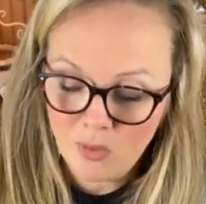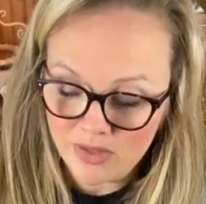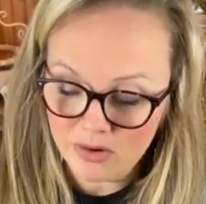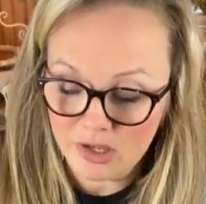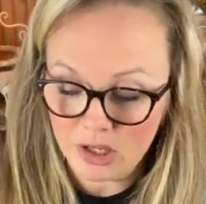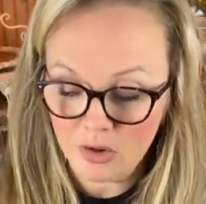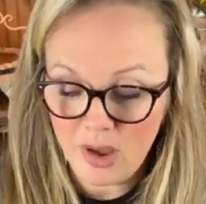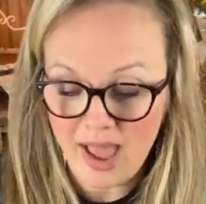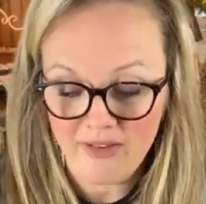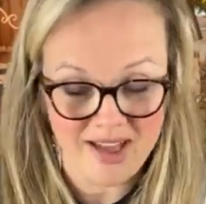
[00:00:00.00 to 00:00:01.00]
whether
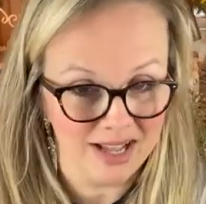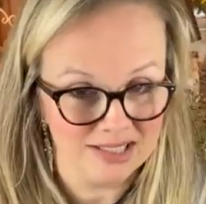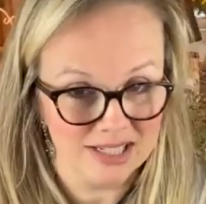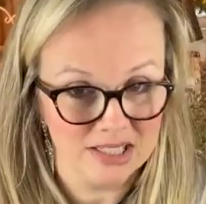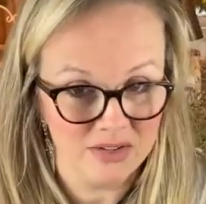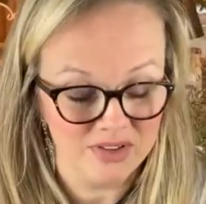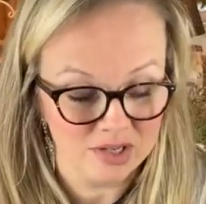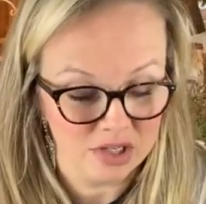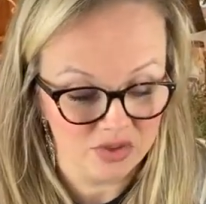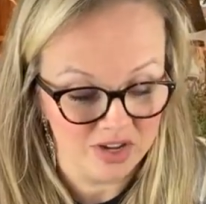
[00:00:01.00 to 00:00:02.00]
you have access to
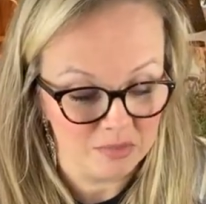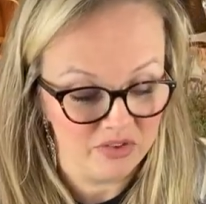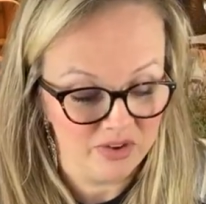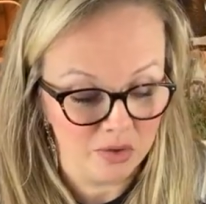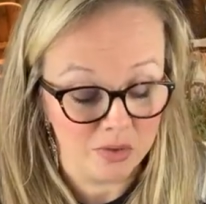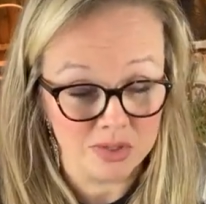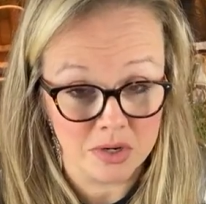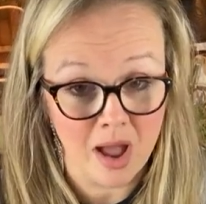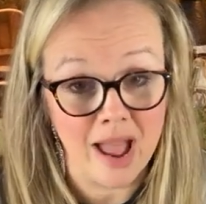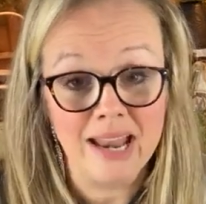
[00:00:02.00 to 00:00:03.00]
vintage family photos or
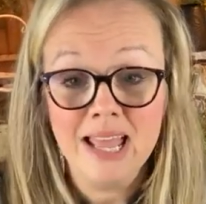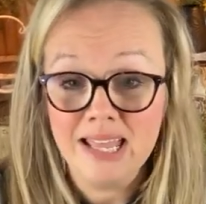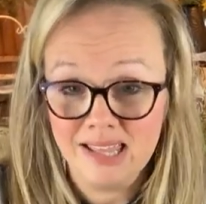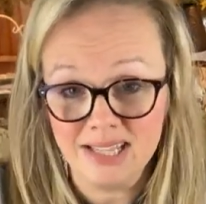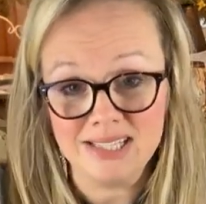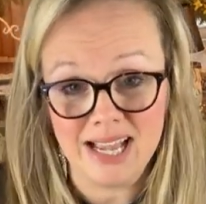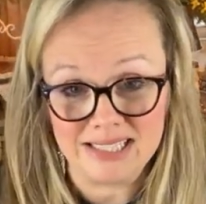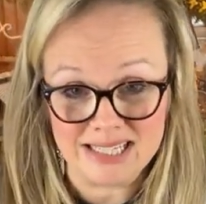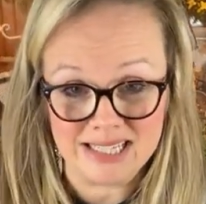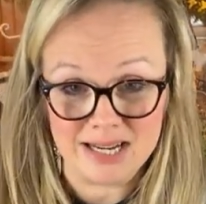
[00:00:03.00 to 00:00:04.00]
not, this
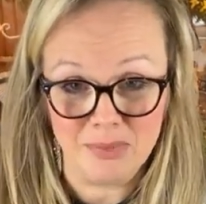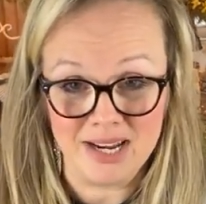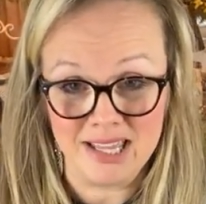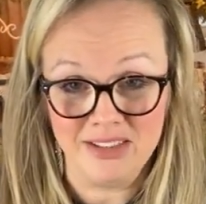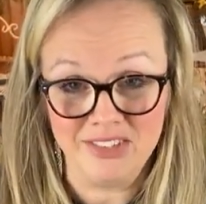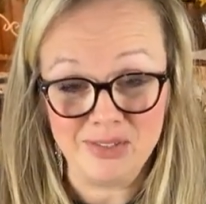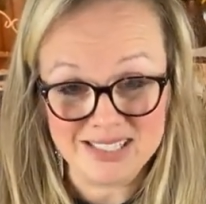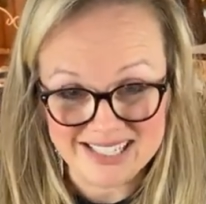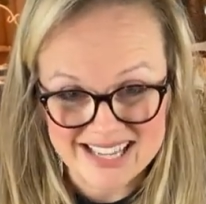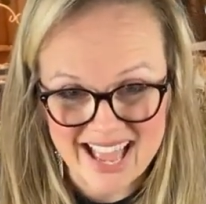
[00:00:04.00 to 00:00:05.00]
idea that I'm going to give you
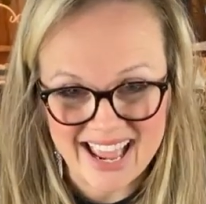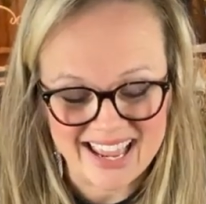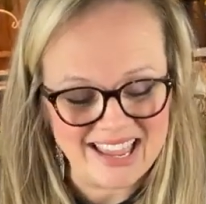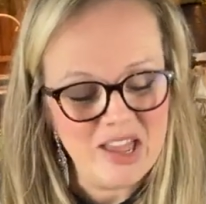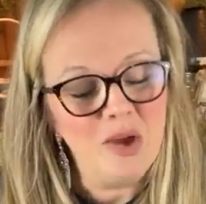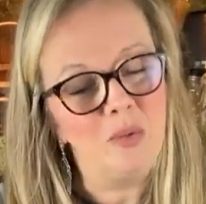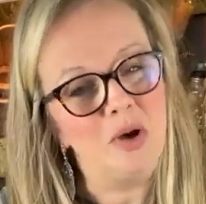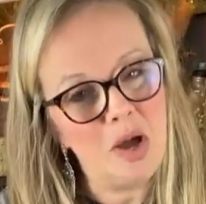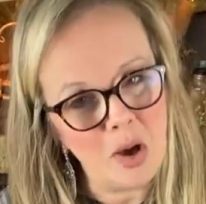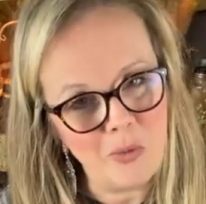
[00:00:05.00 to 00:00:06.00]
today
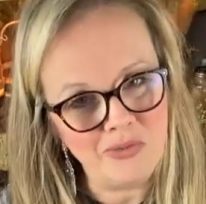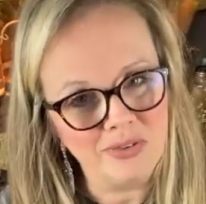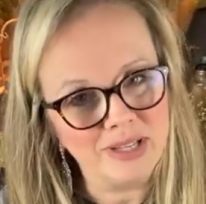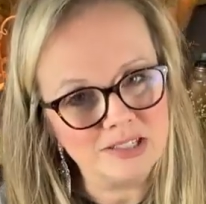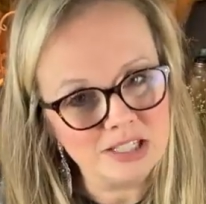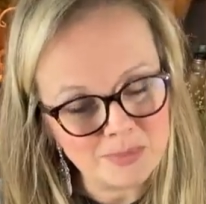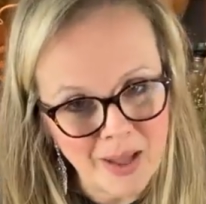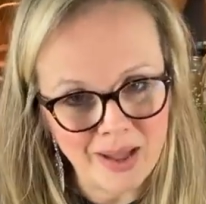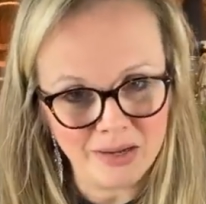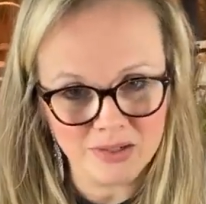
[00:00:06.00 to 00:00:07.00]
will hopefully
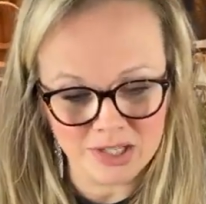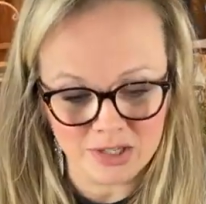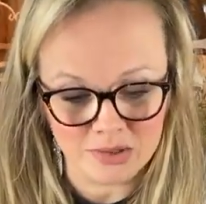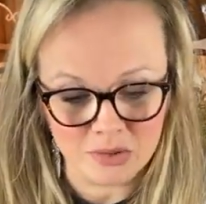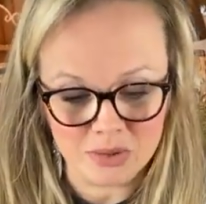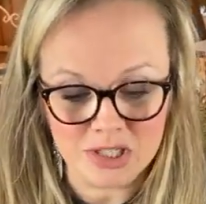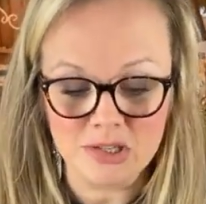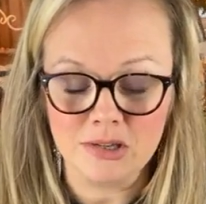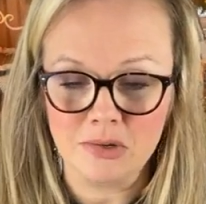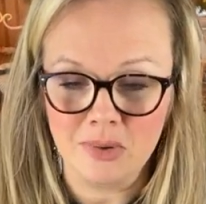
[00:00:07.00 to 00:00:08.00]
inspire you
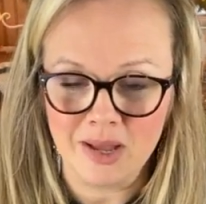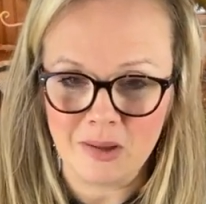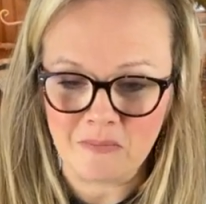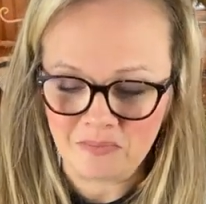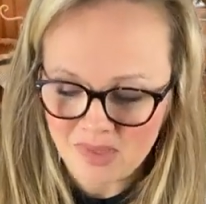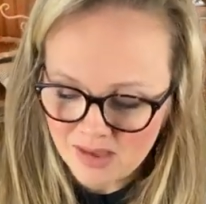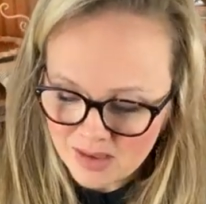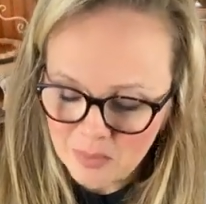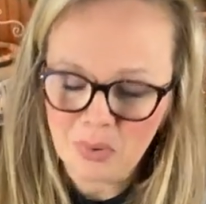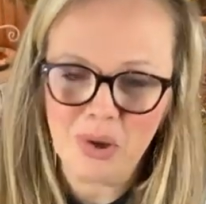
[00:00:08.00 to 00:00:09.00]
to
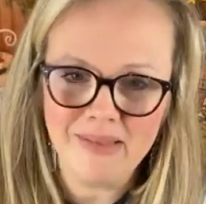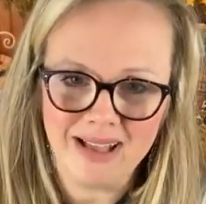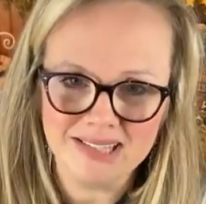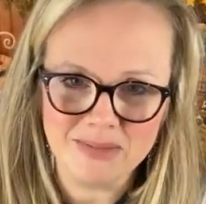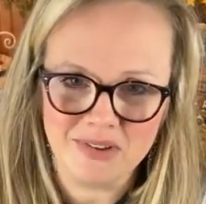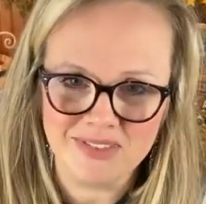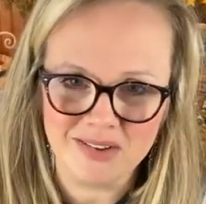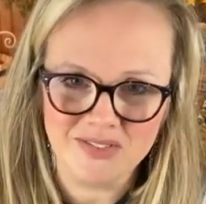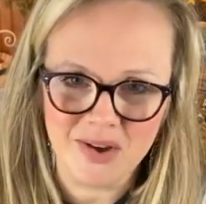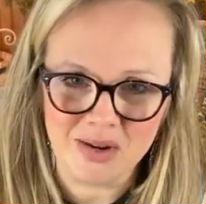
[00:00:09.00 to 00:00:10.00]
pull out some of
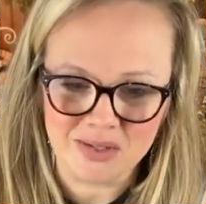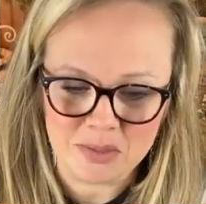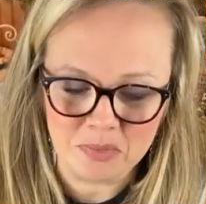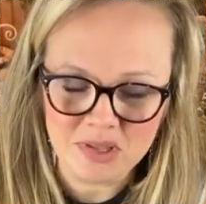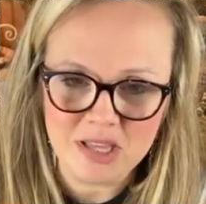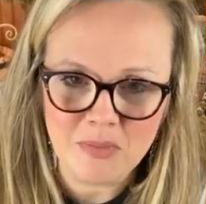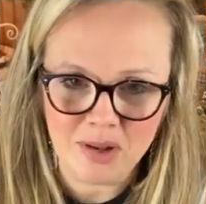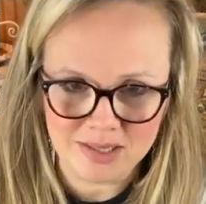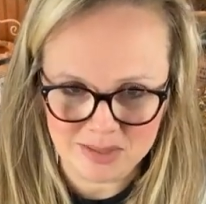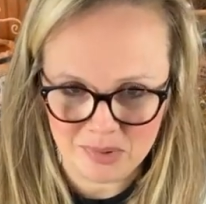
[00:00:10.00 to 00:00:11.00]
those photos and put them
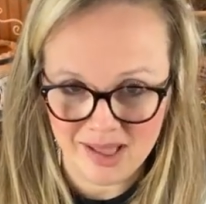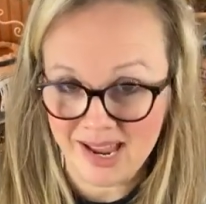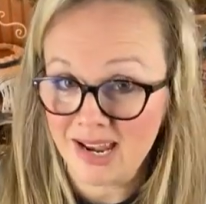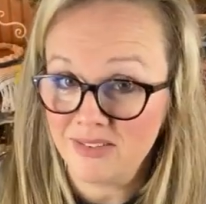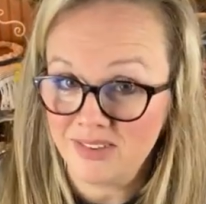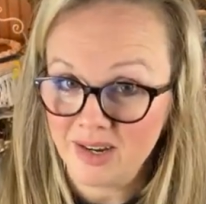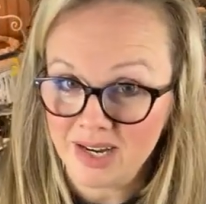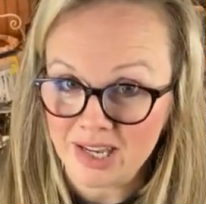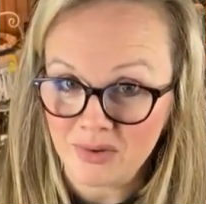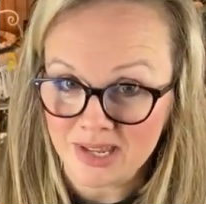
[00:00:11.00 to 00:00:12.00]
on display in a
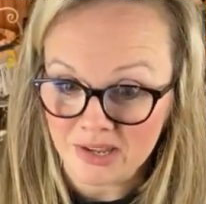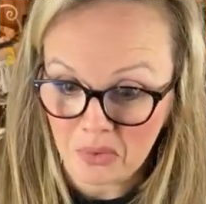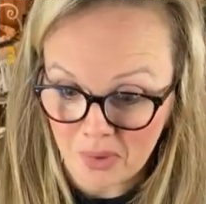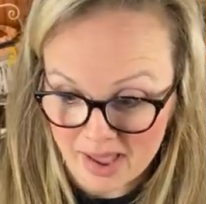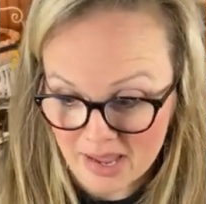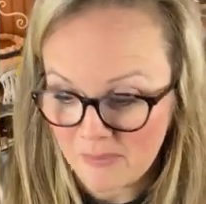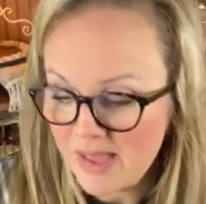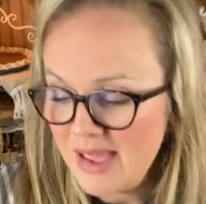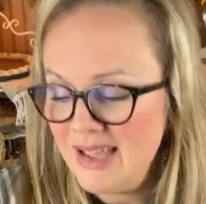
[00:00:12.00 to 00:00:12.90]
very unique way.